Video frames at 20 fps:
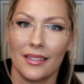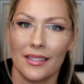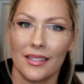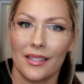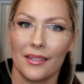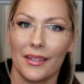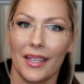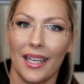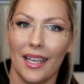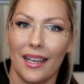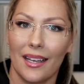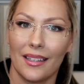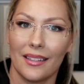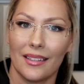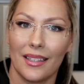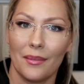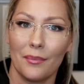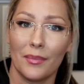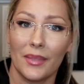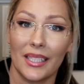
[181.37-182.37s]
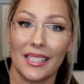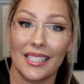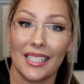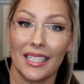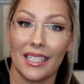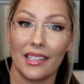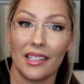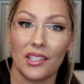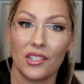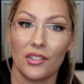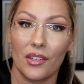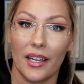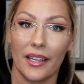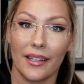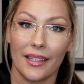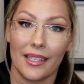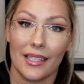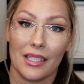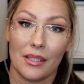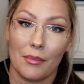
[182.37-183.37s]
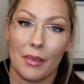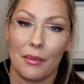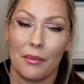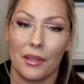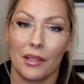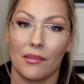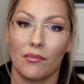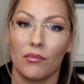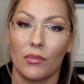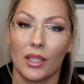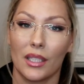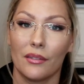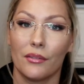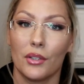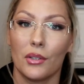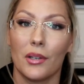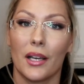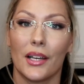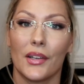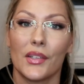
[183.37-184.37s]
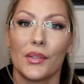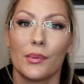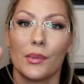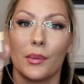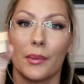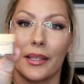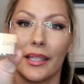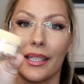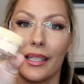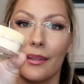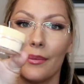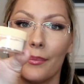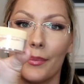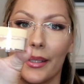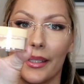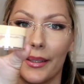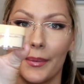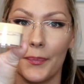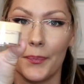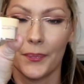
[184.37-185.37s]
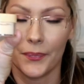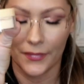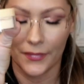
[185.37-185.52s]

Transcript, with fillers: So yeah, I'm excited to try this. Maybe one of you guys will win it, but